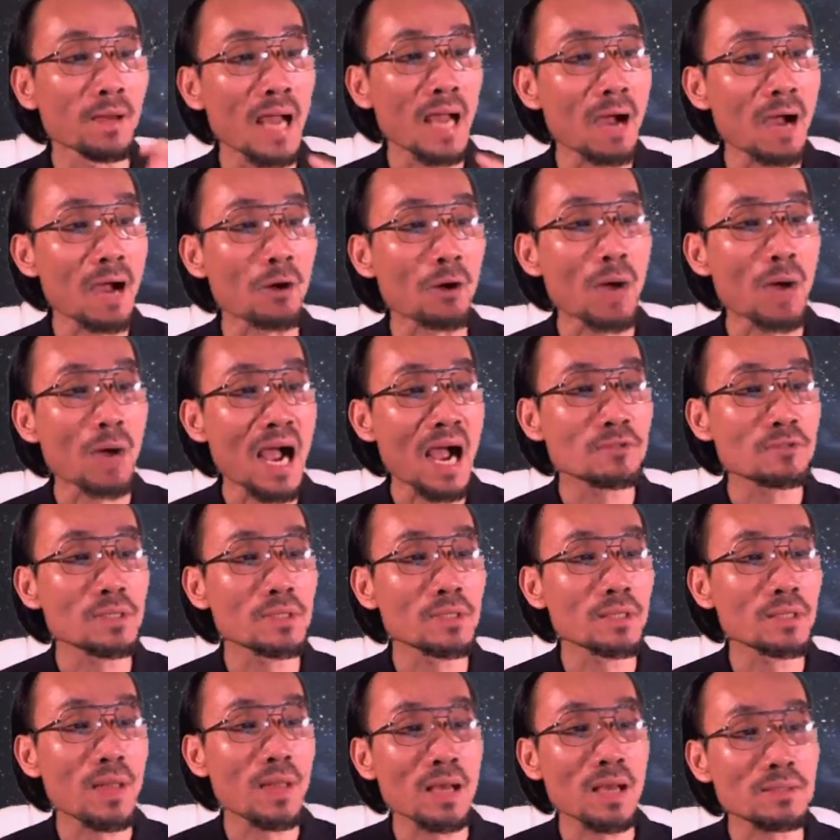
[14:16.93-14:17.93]

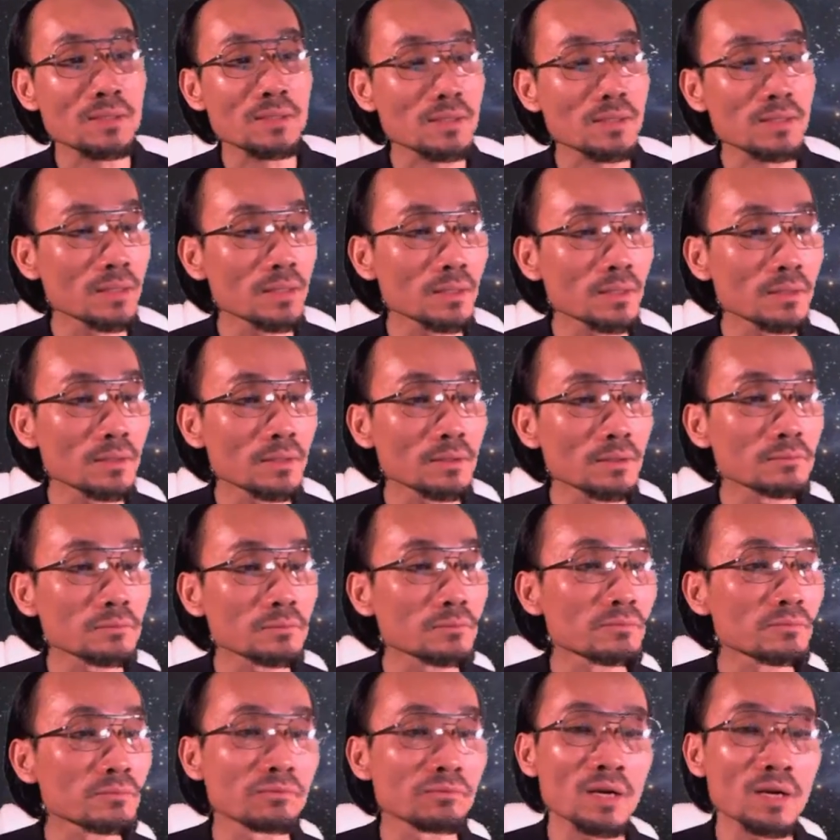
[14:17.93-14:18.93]
actually that's
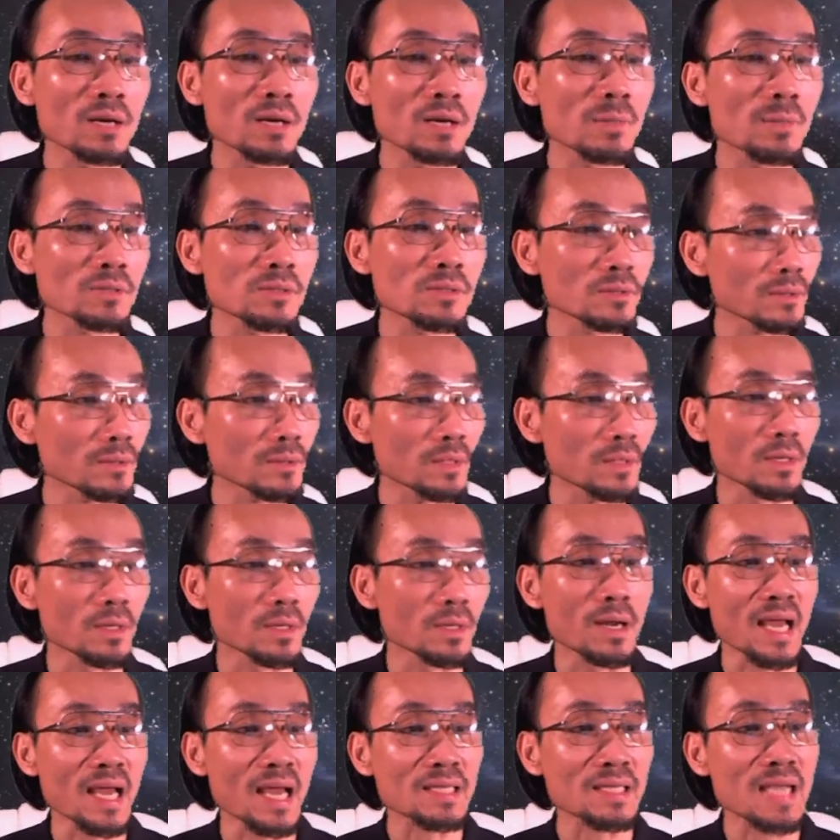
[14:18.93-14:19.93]
very much
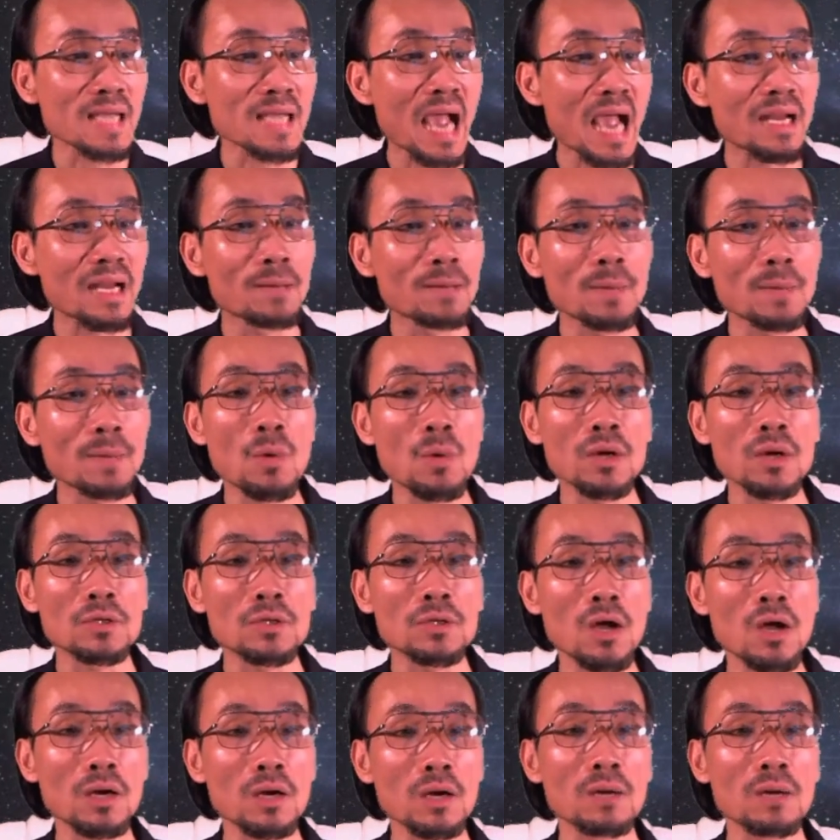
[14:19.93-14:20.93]
the next item I want
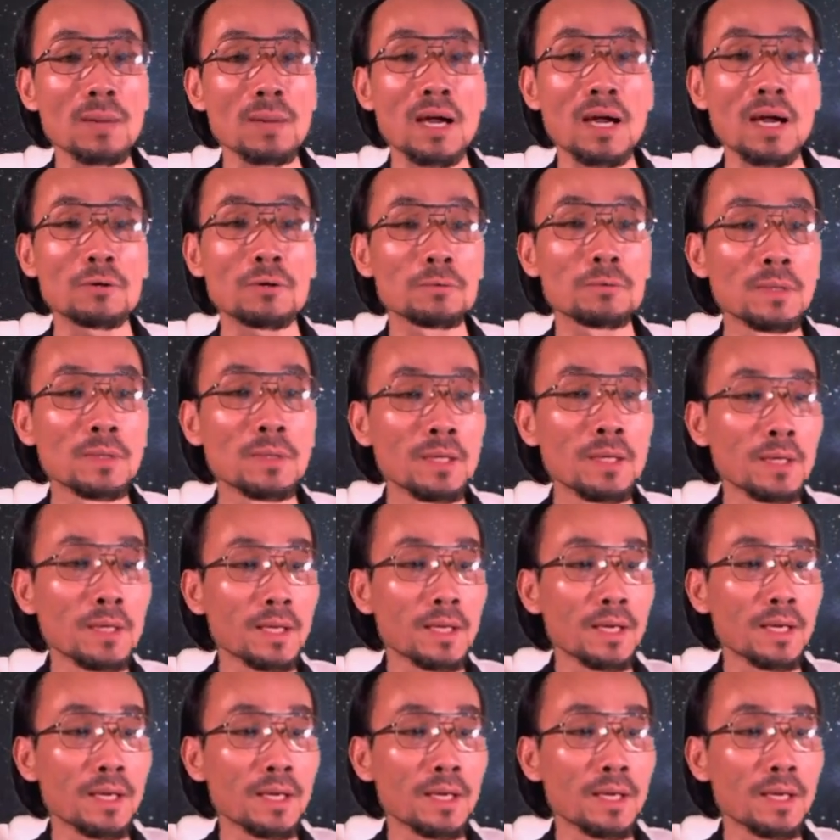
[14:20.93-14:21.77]
to talk about,